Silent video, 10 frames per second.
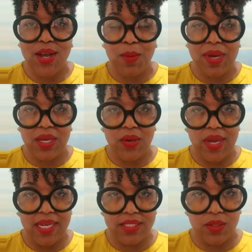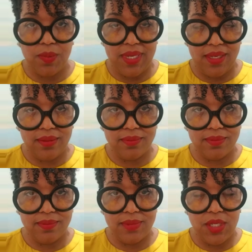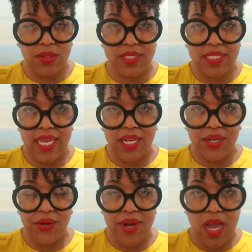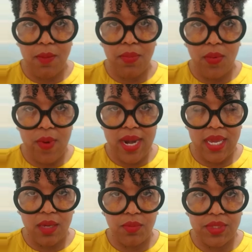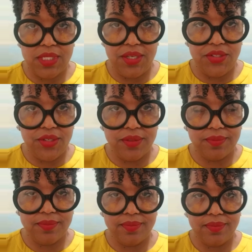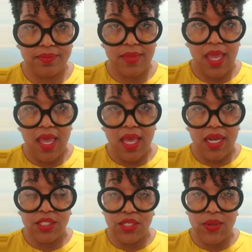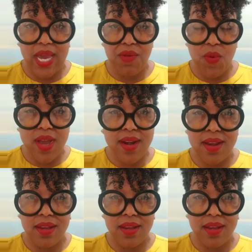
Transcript: about your SOP, your standard operating procedure. Do you have one?